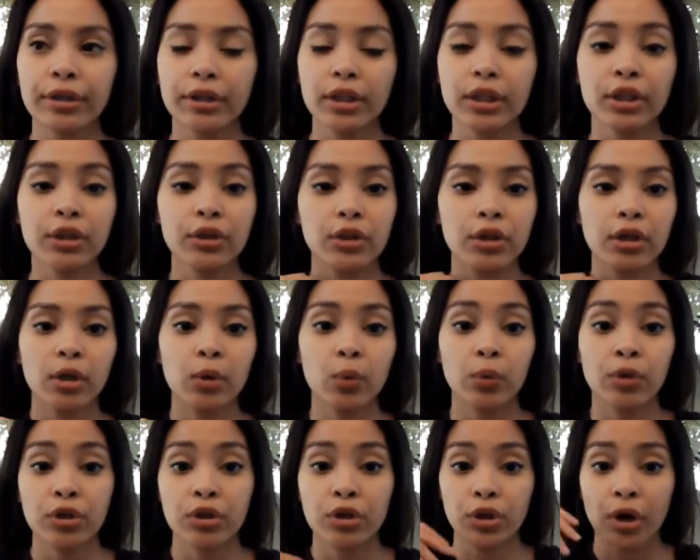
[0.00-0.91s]
either
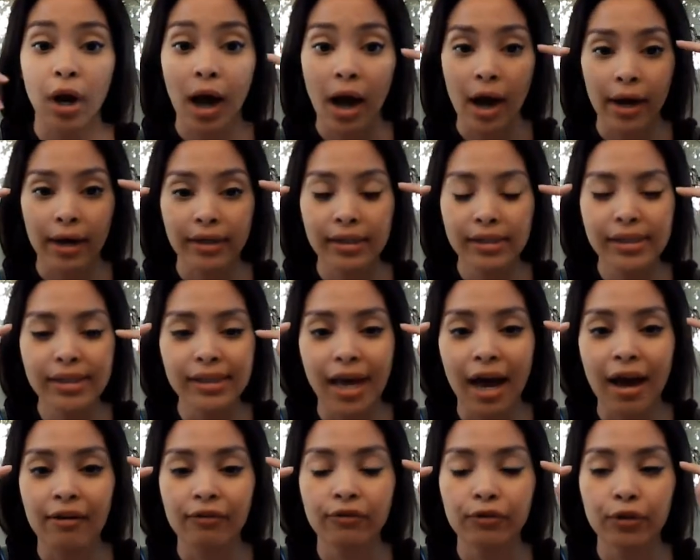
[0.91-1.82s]
with your eyes
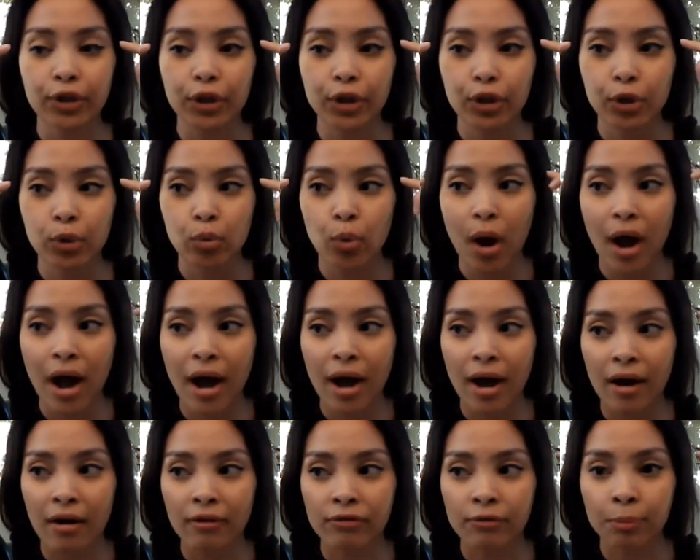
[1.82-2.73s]
after you
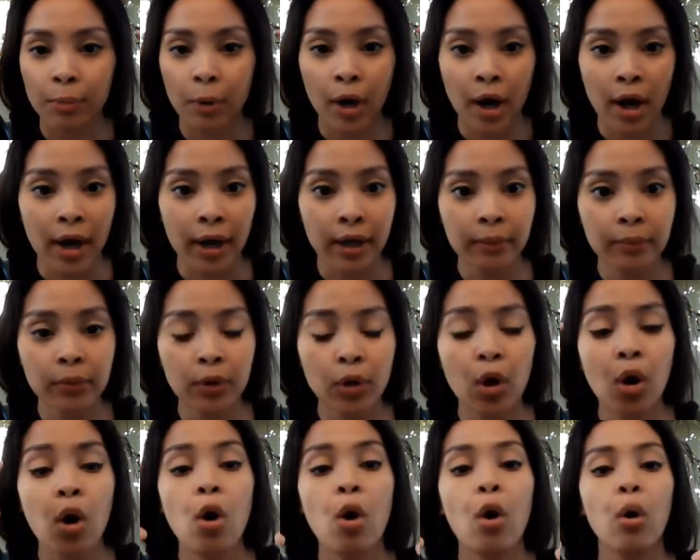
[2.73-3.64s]
have primed
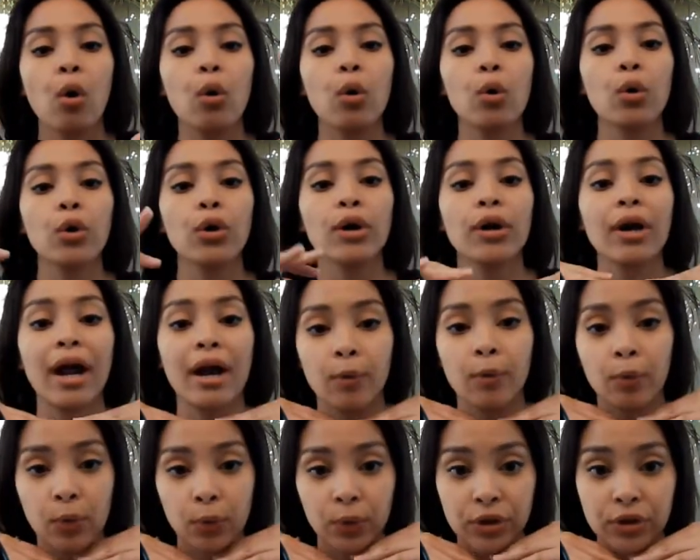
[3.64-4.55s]
or
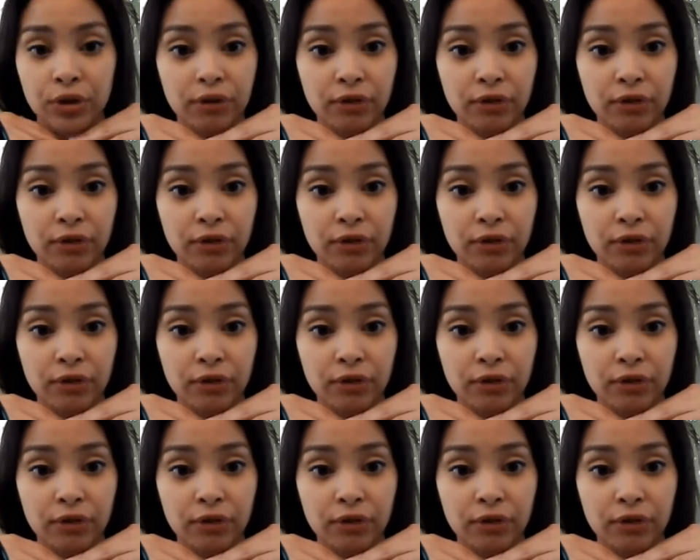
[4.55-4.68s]
with your